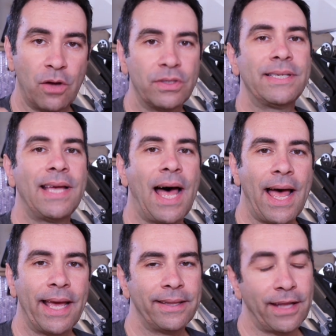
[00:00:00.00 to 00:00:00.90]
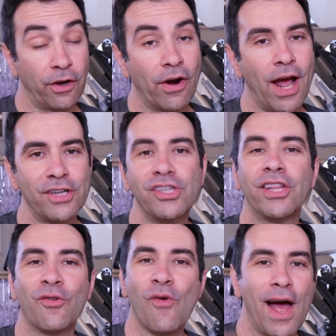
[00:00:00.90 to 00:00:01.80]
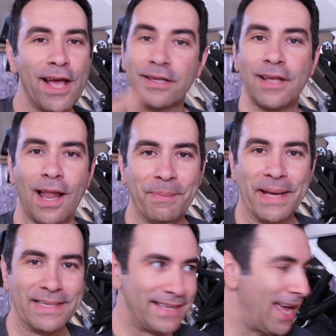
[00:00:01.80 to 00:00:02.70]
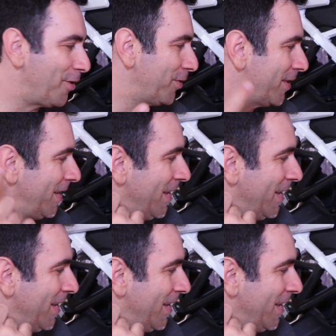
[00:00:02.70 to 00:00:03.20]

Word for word: outside the garage, otherwise I'll pass out.